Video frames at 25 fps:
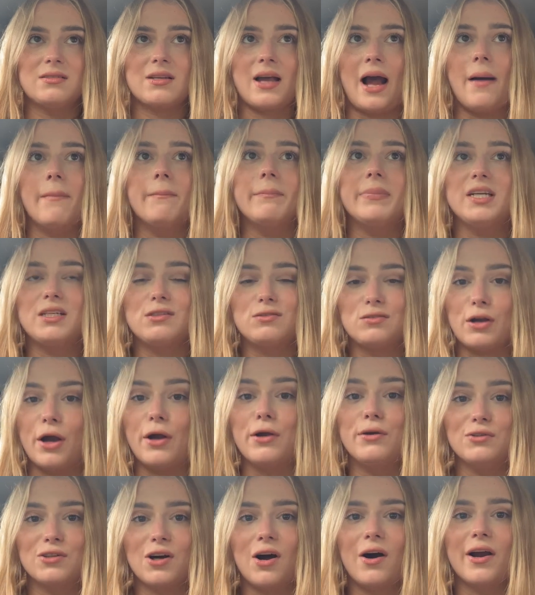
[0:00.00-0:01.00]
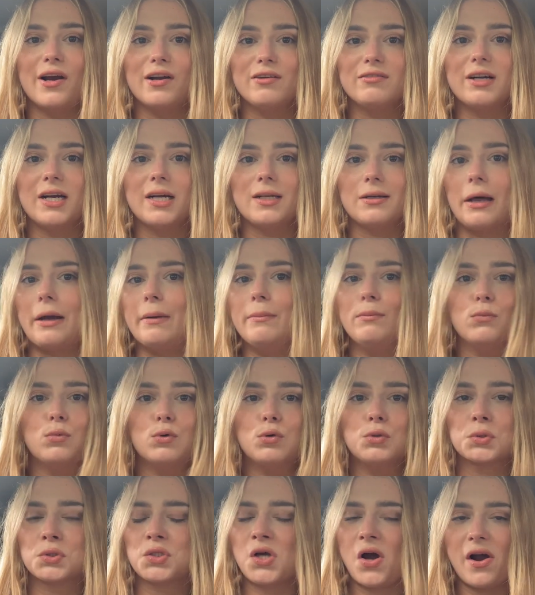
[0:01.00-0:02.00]
can be so tiring like
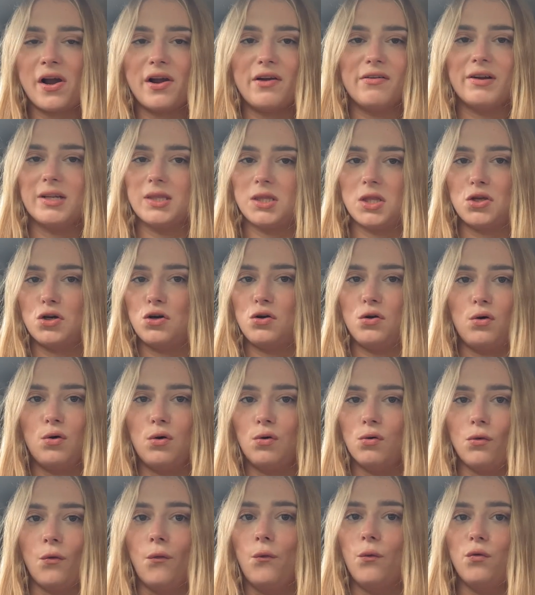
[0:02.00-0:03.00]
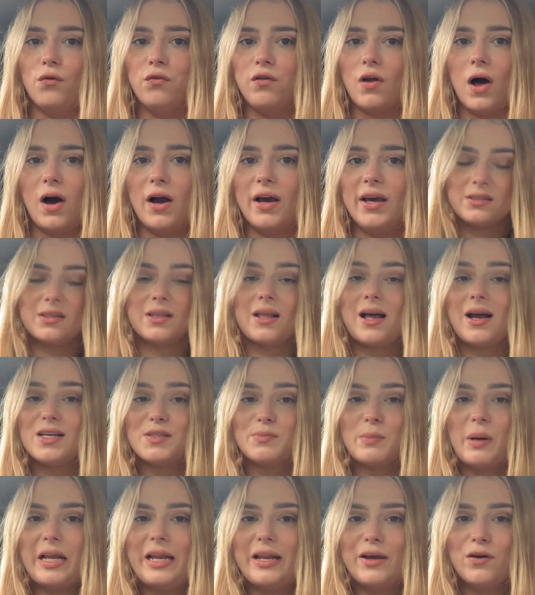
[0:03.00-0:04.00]
more tiring than a long haul flight so that is
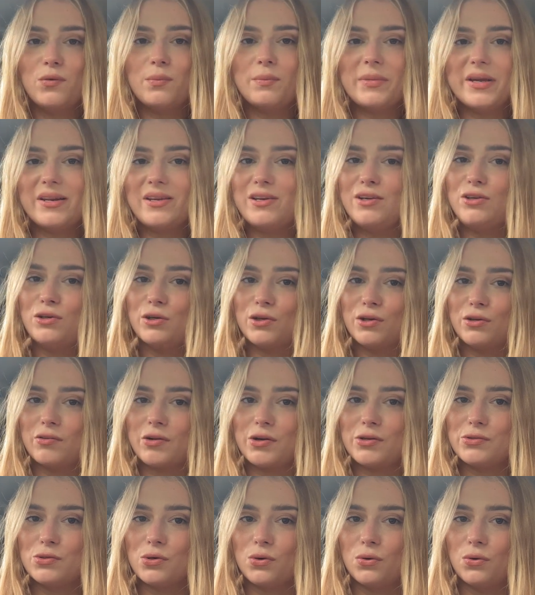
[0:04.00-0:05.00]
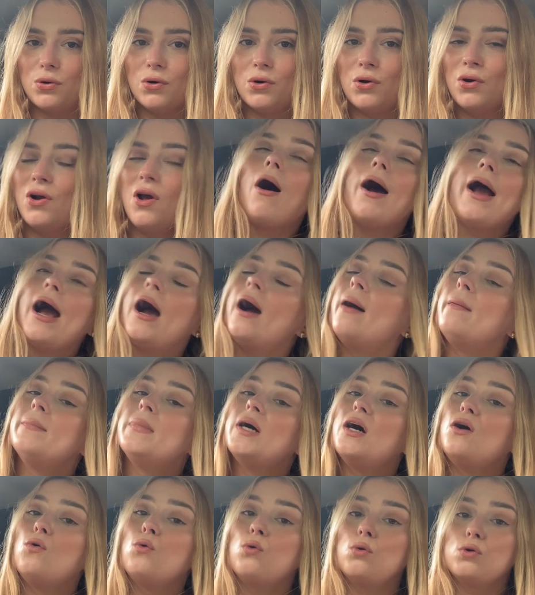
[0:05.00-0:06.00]
my little mini Euro tour I am
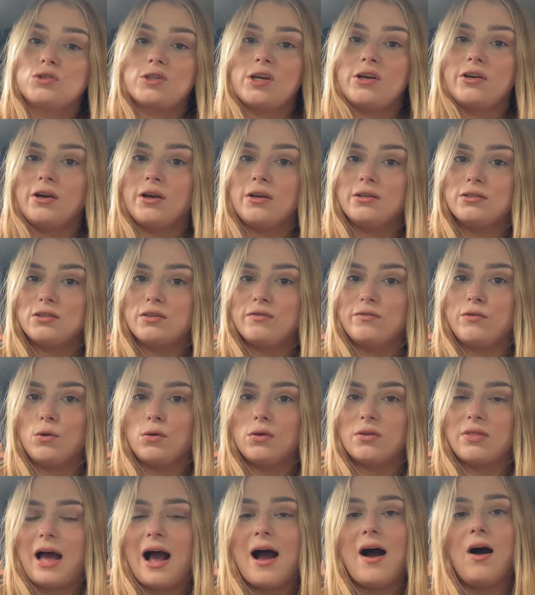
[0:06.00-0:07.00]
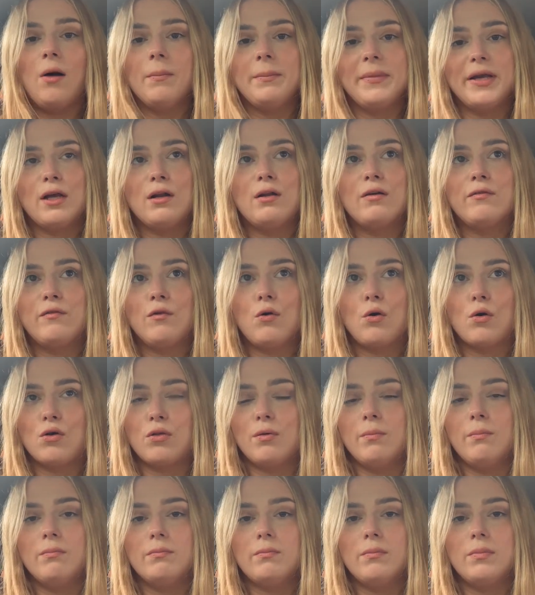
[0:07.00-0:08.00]
also going to vlog that I'm gonna vlog
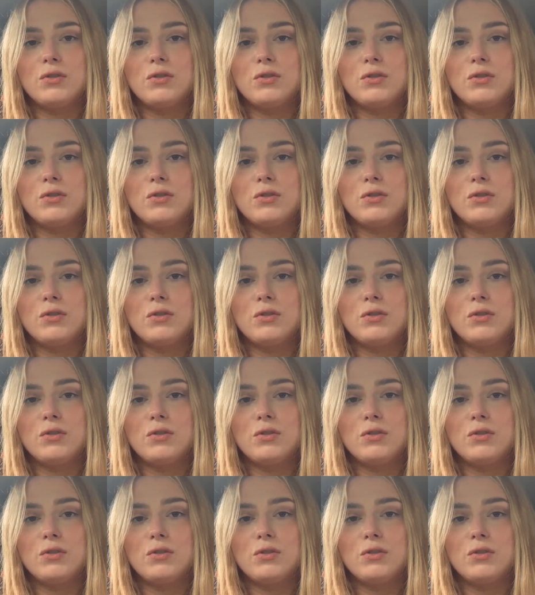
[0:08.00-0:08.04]
them